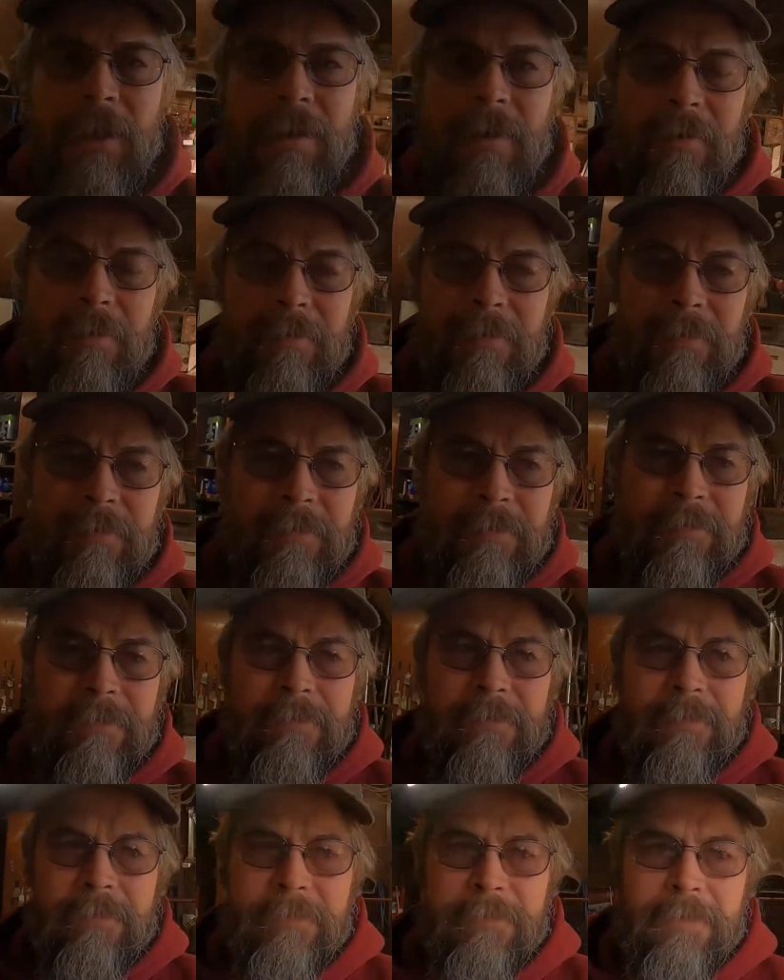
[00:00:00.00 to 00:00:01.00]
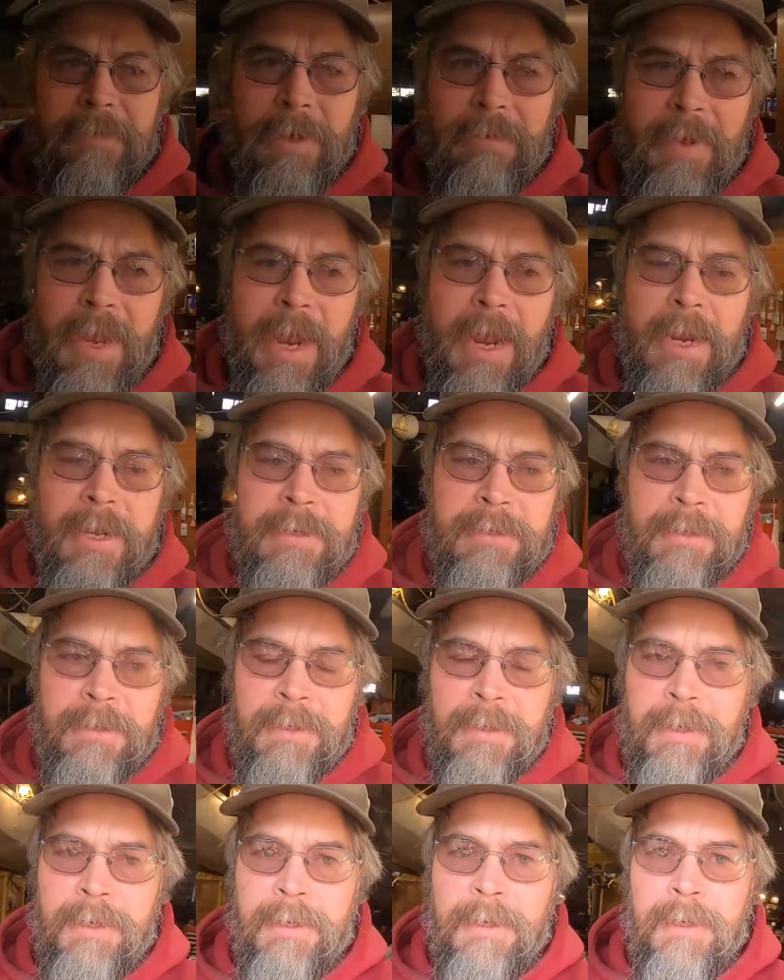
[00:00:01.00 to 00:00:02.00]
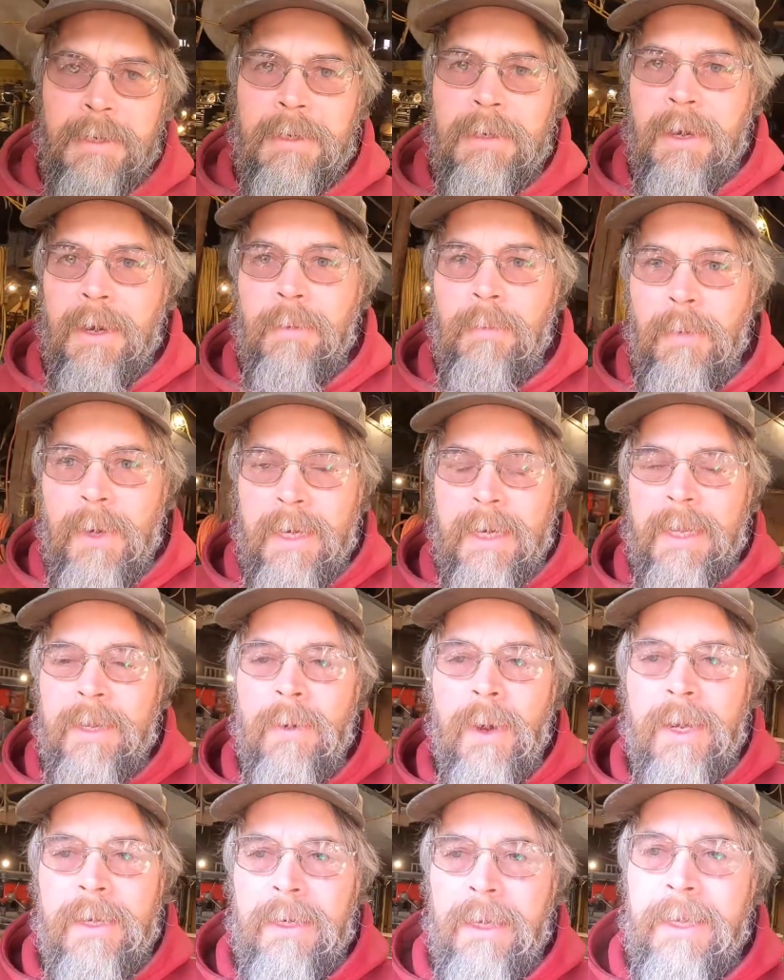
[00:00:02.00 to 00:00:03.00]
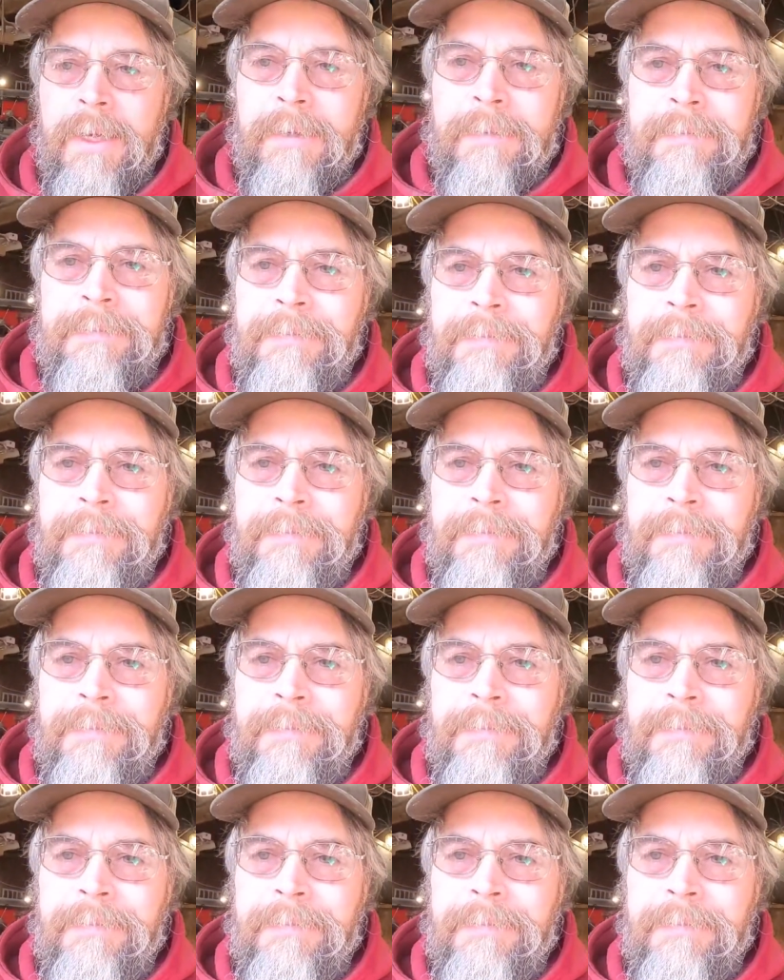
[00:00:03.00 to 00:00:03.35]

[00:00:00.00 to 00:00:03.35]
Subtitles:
of eggs really quickly.